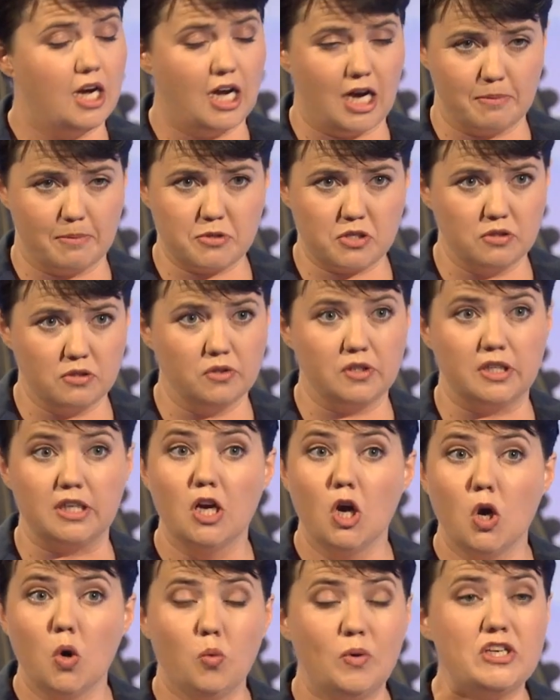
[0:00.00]
Absolutely.
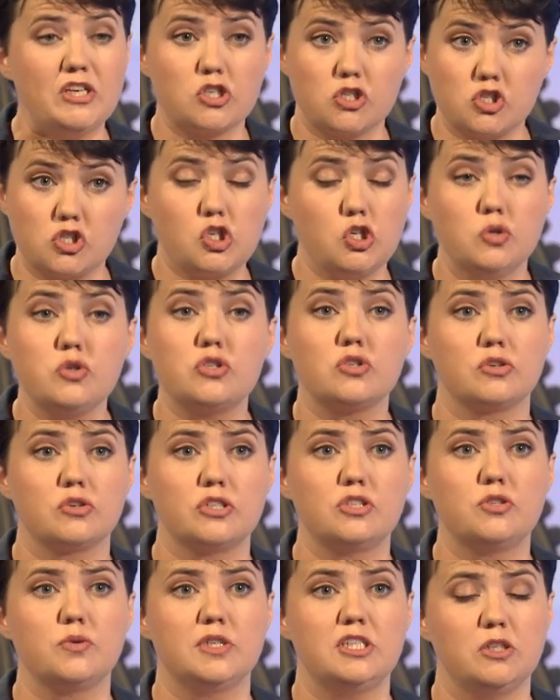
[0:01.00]
We just choose not to
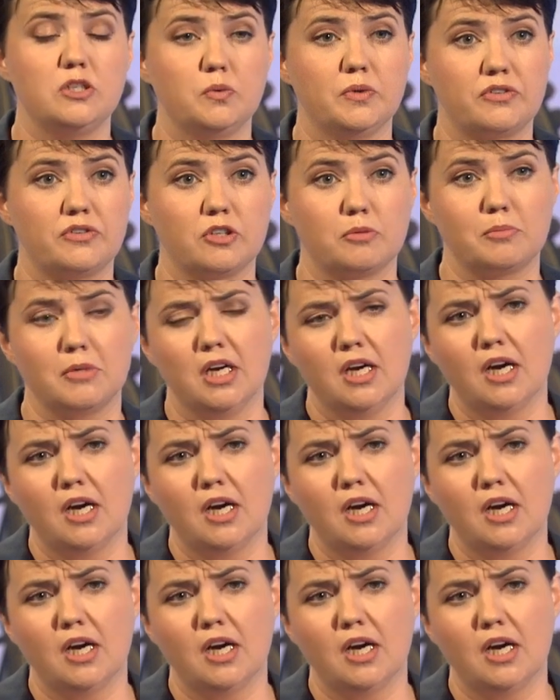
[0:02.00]
do a deal with them.